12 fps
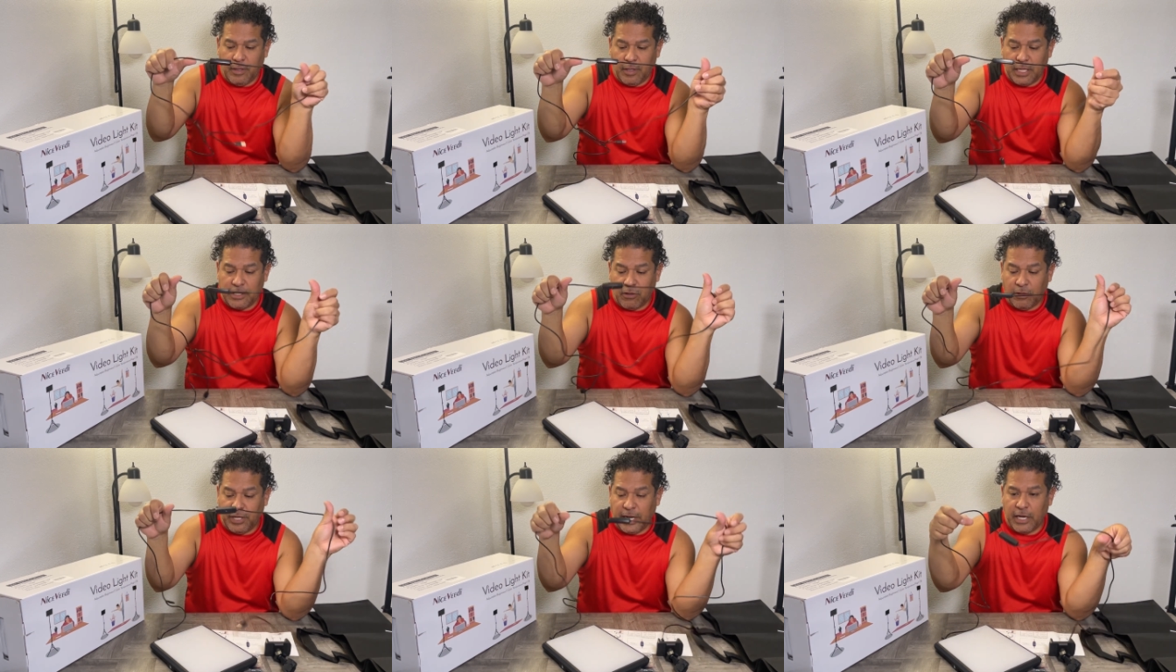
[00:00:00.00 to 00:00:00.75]
that's
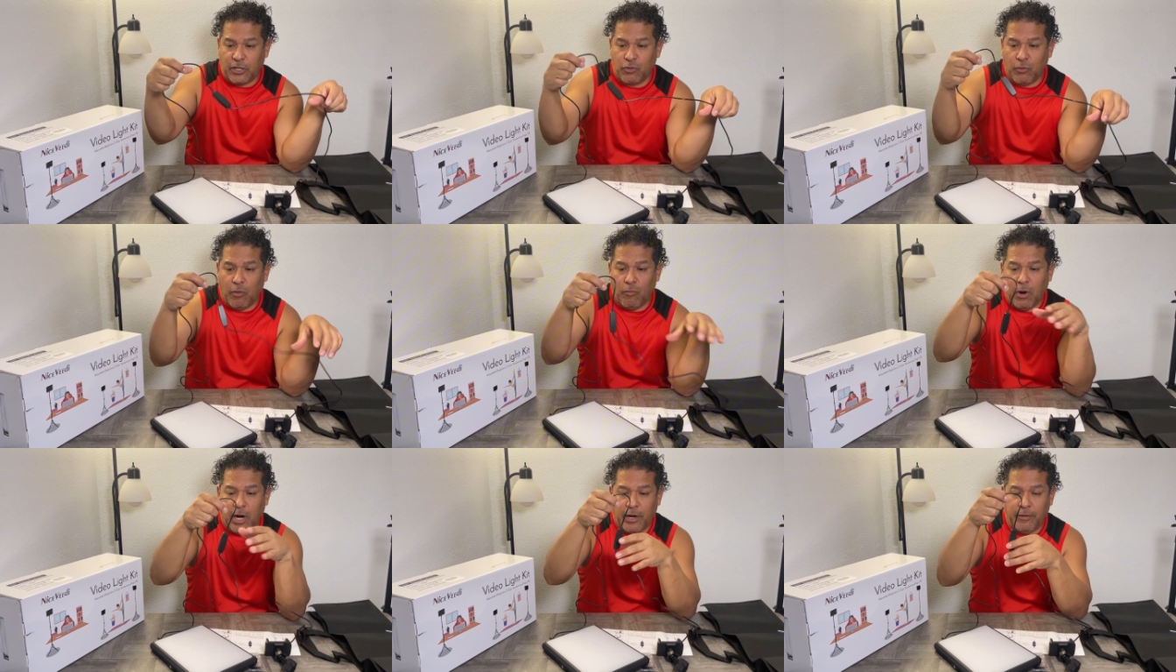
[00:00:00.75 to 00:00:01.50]
on the actual
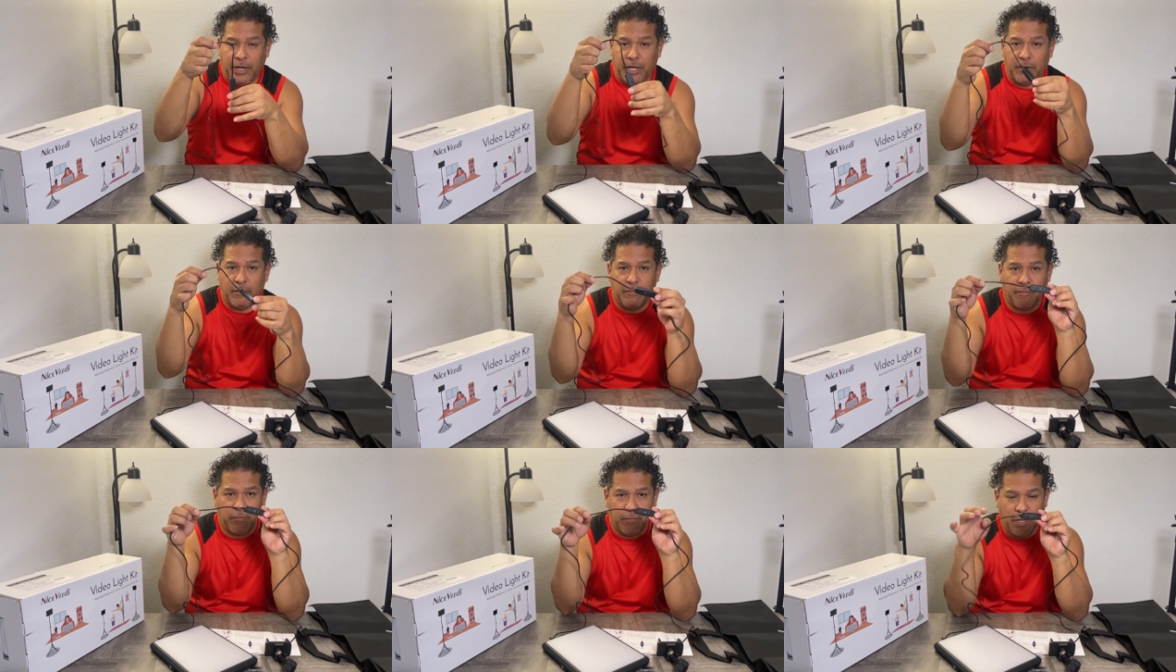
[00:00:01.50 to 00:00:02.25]
wiring
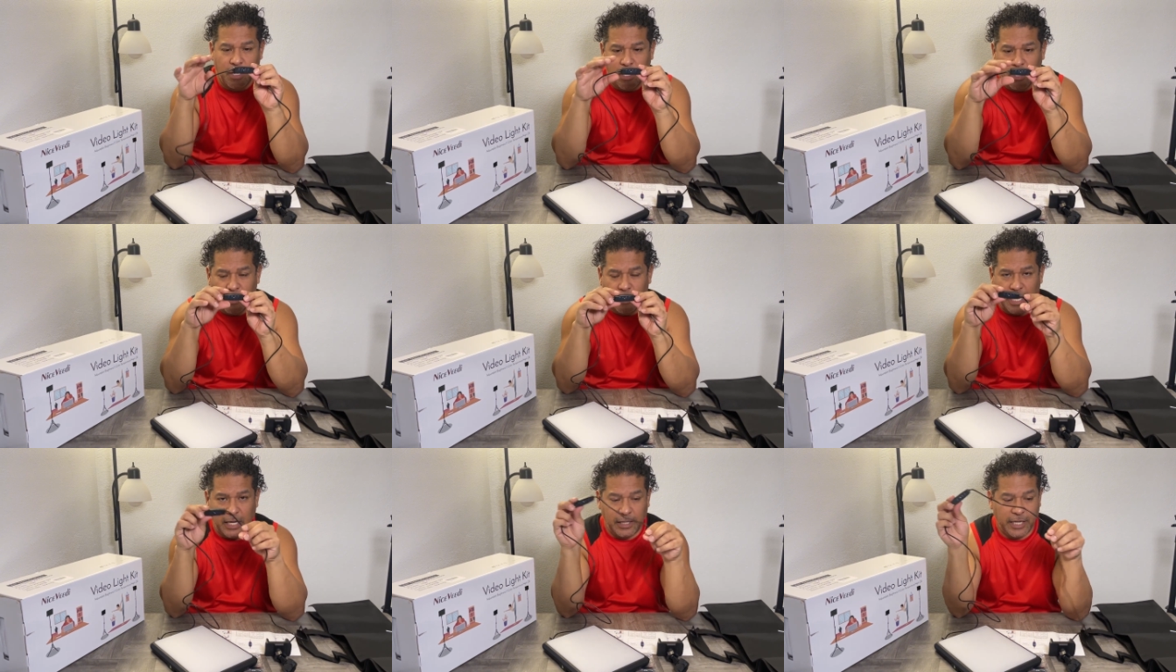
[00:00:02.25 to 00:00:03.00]

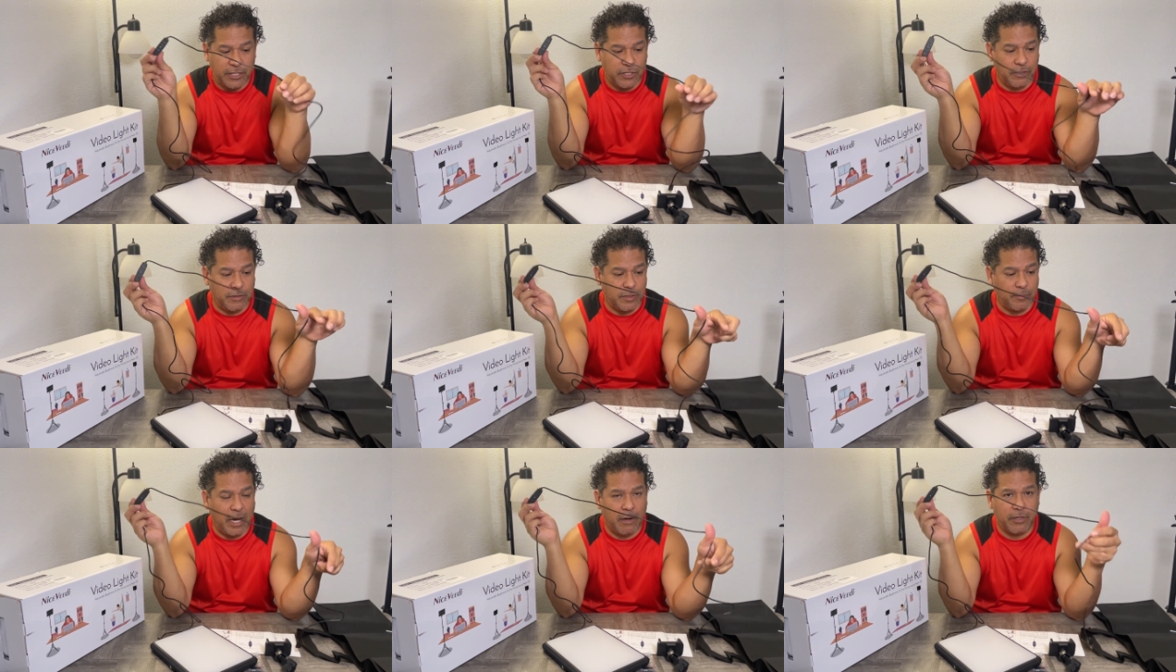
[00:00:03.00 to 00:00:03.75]
that leads to its
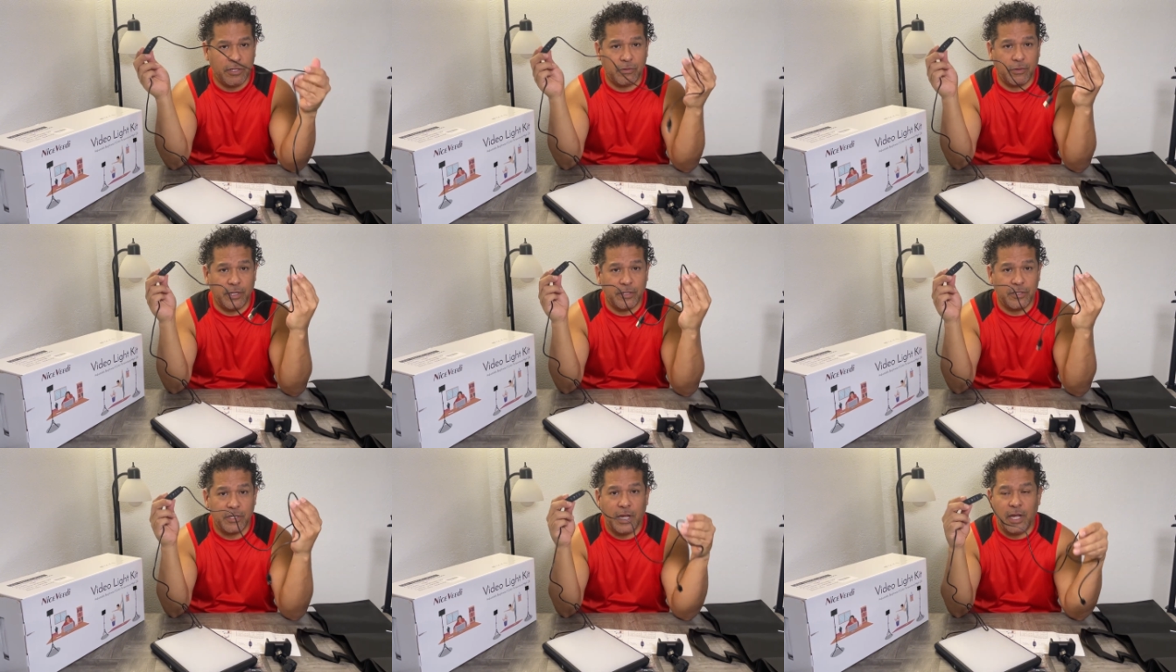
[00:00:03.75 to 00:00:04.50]
power
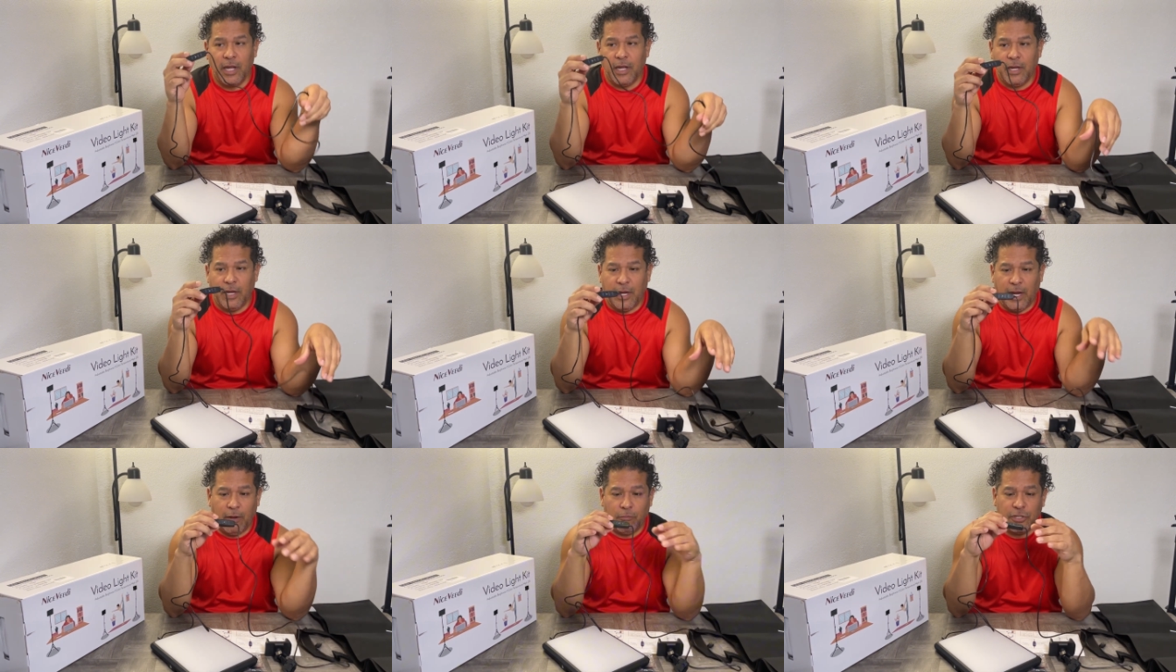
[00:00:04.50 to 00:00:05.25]
source.
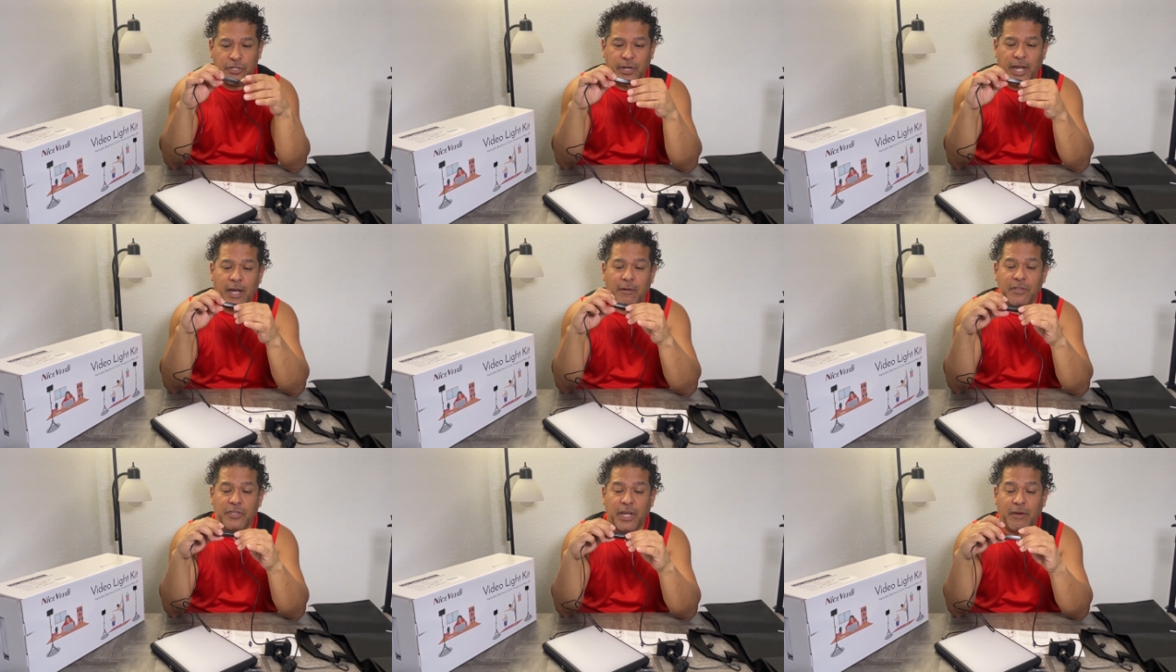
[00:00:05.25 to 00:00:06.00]
And what you have
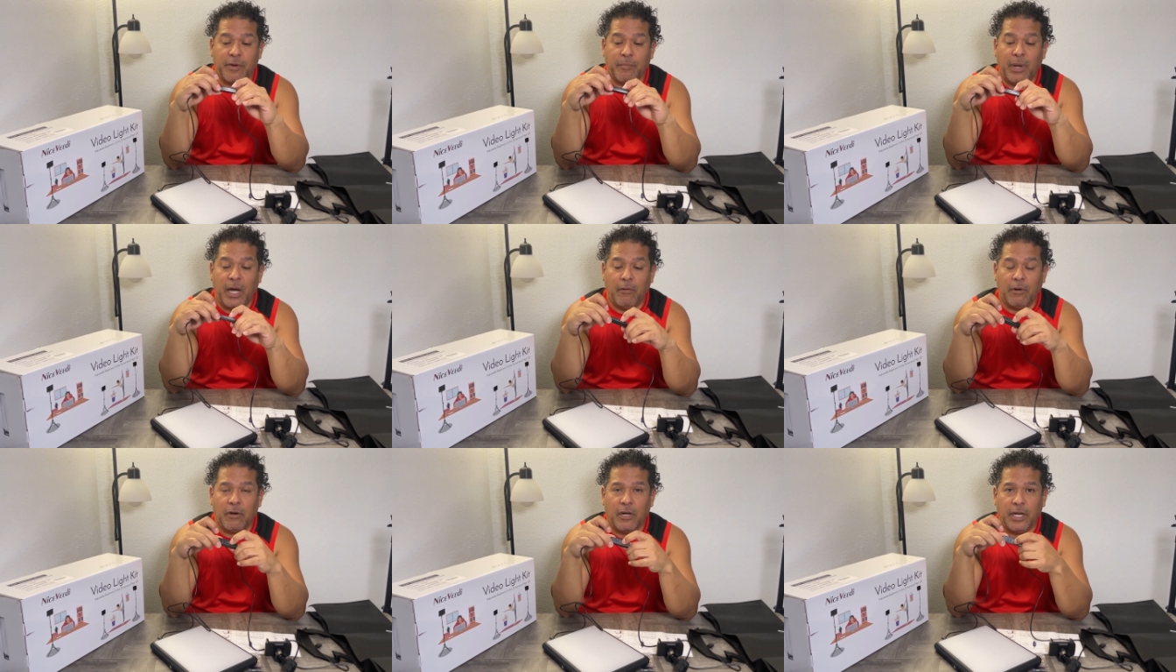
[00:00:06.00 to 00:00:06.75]
is you have your
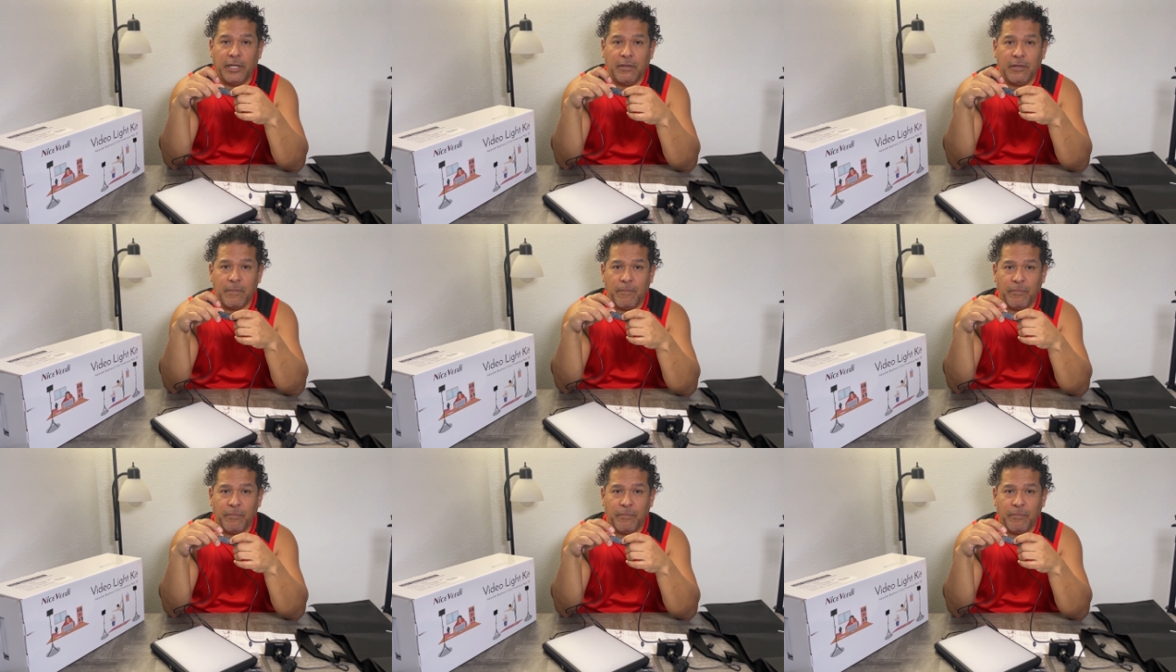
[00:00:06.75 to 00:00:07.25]
power on.